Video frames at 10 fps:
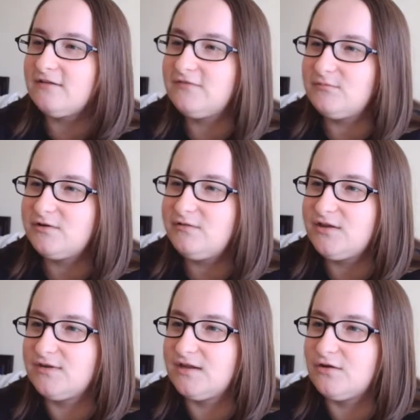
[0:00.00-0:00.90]
had a family
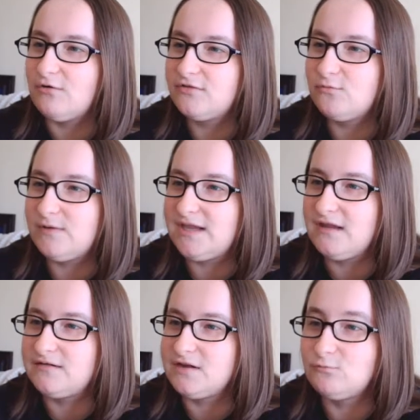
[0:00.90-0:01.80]
reunion over the
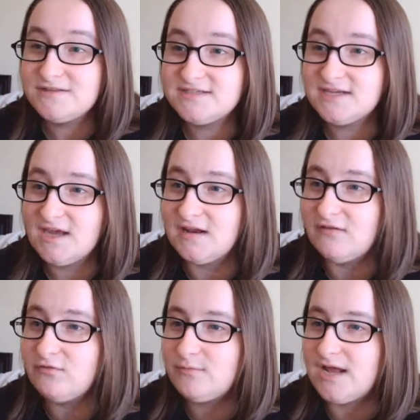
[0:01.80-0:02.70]
weekend and once again,
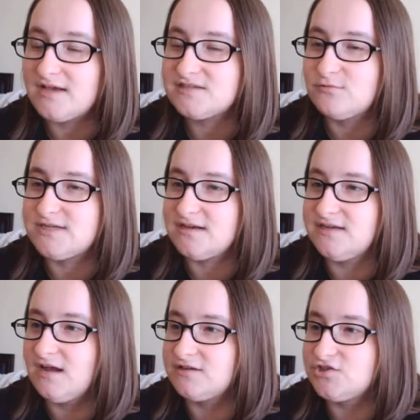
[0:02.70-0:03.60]
everyone asked where
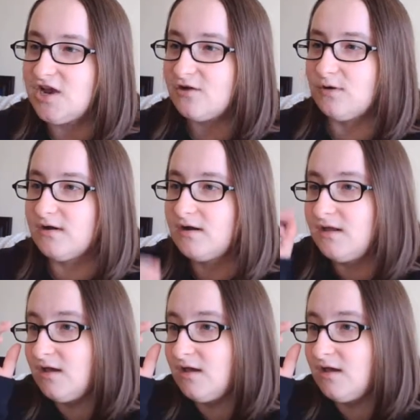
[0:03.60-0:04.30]
Danielle and Jack were.